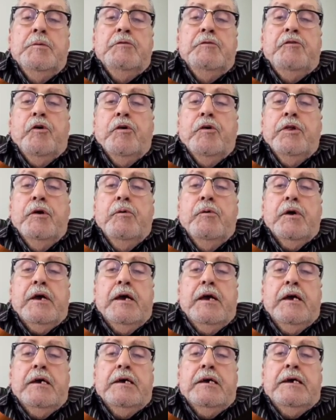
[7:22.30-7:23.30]
Before there were
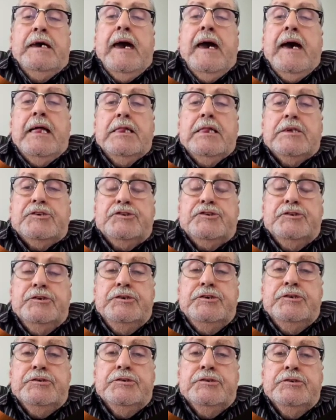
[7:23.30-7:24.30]

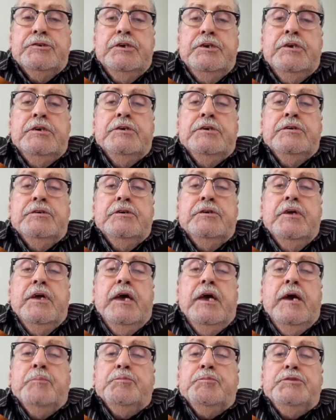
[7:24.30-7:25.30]
galaxies in
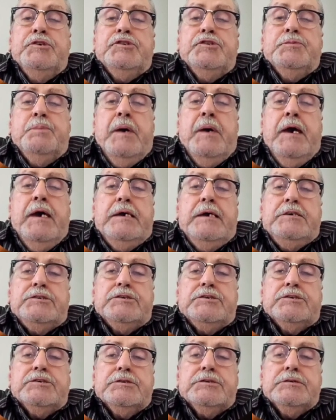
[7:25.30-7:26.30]
empty
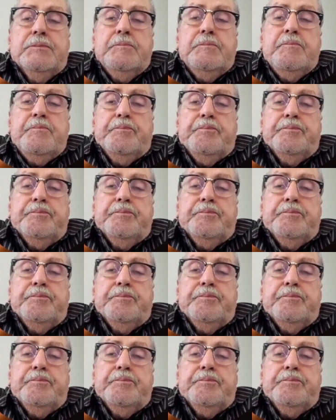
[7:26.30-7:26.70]
space,